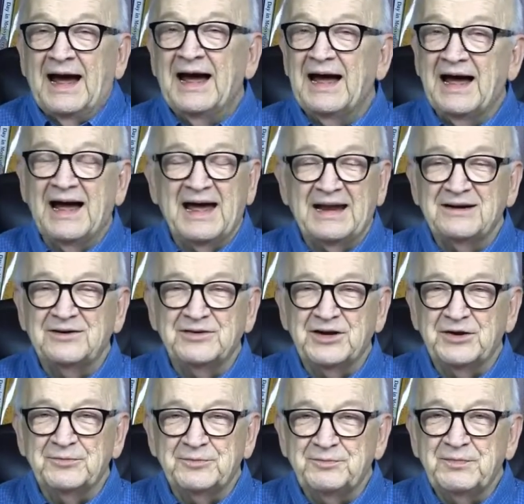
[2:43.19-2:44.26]
I don't
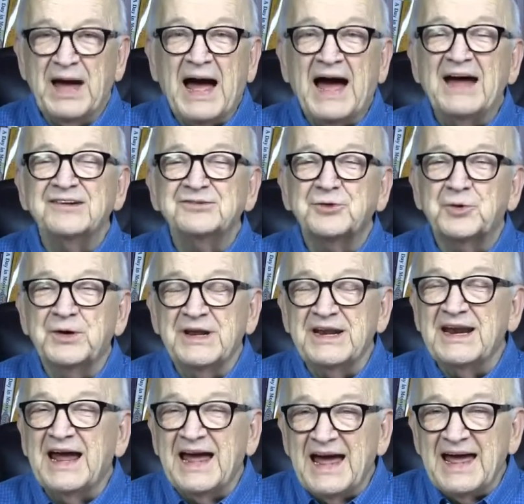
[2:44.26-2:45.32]
know. I scored
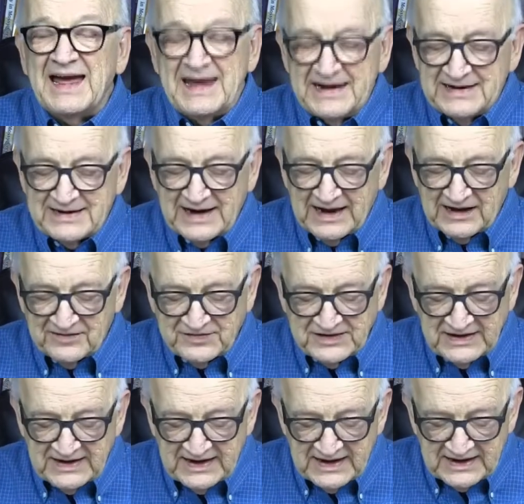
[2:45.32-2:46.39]
it 8 out of
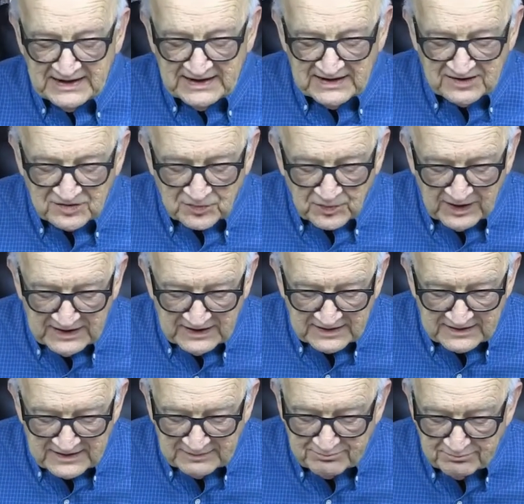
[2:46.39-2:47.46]
10. It's
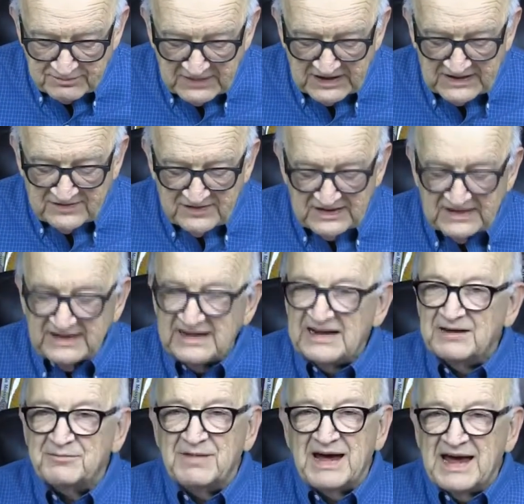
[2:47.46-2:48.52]
rated
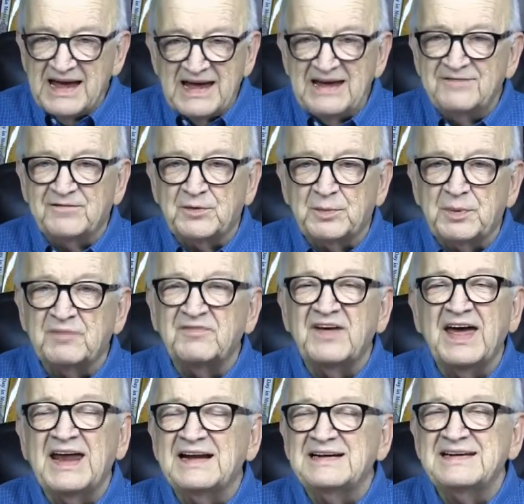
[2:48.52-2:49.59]
PVMA for
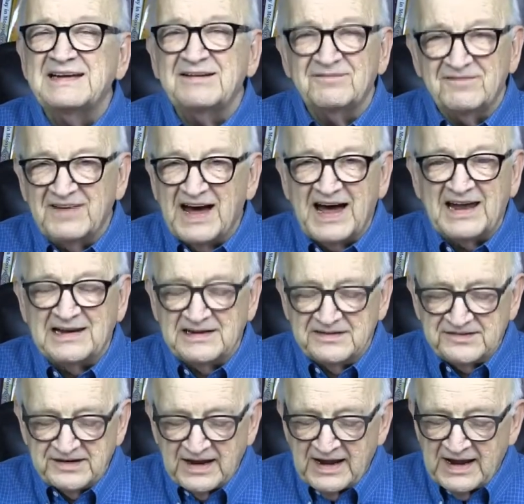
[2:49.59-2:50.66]
profanity and
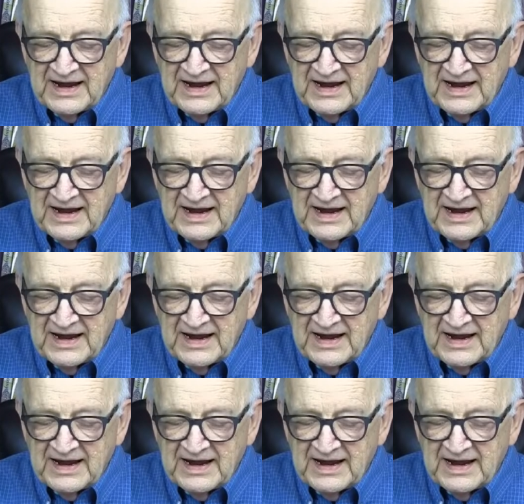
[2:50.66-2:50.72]
violence.